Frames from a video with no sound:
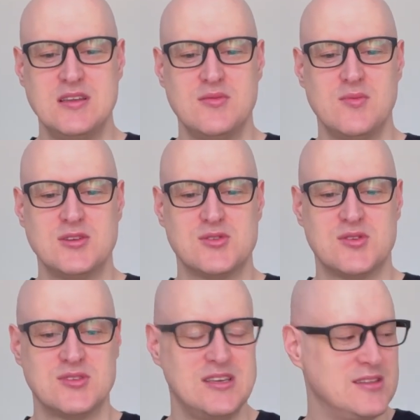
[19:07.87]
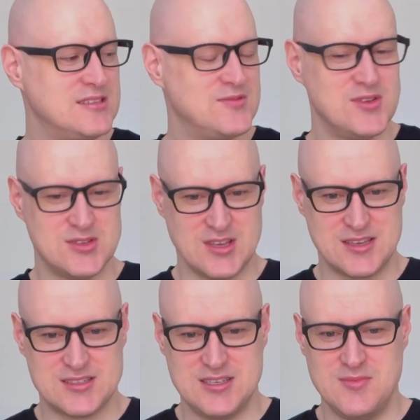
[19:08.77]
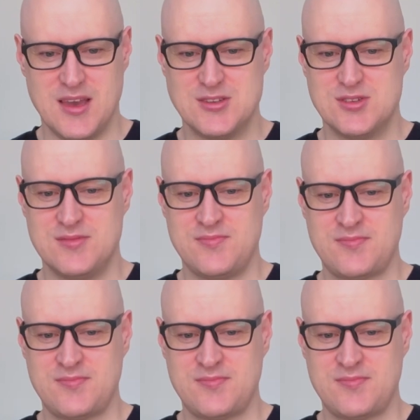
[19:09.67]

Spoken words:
measure 13, this feels like C major.